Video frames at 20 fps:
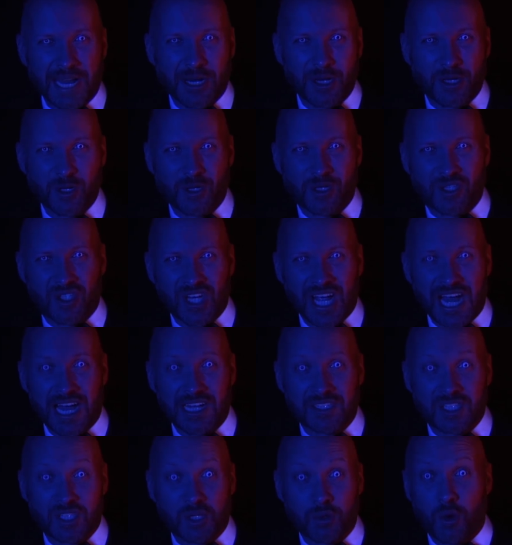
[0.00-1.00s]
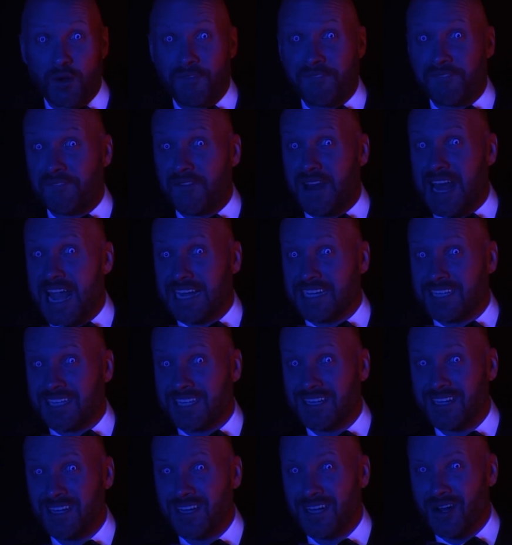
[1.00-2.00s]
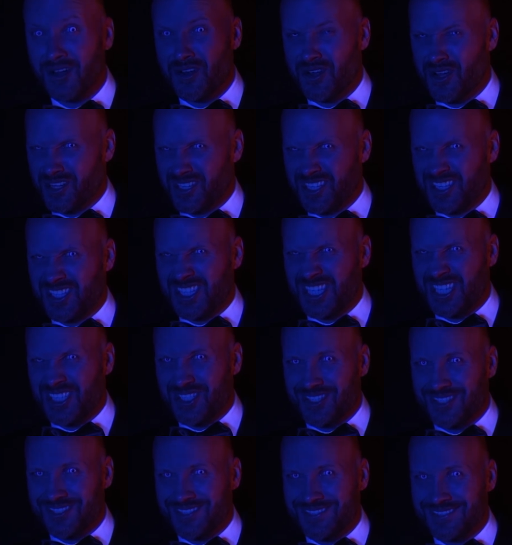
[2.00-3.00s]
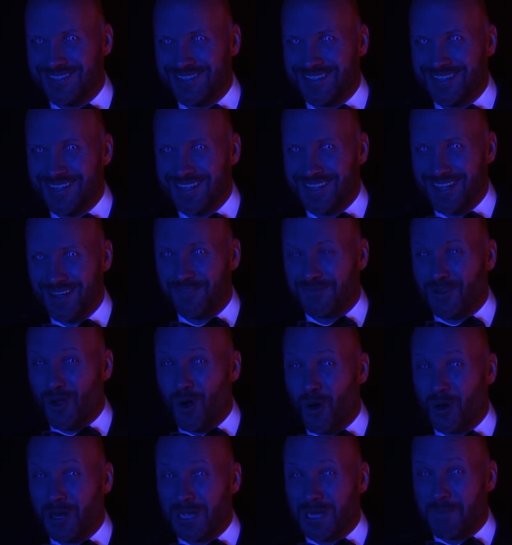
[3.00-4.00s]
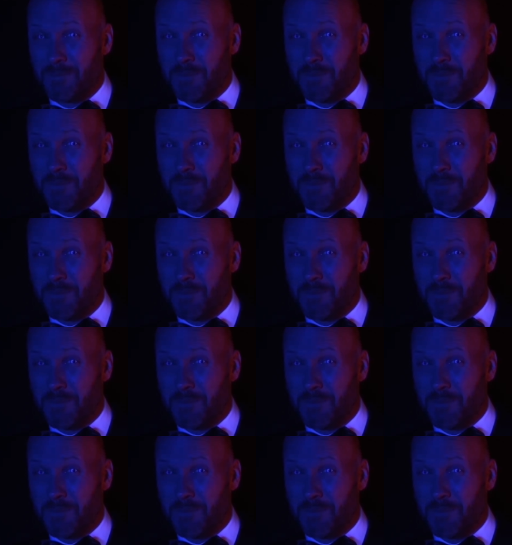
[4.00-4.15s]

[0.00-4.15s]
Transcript: had a good chance to reflect on her decision of calling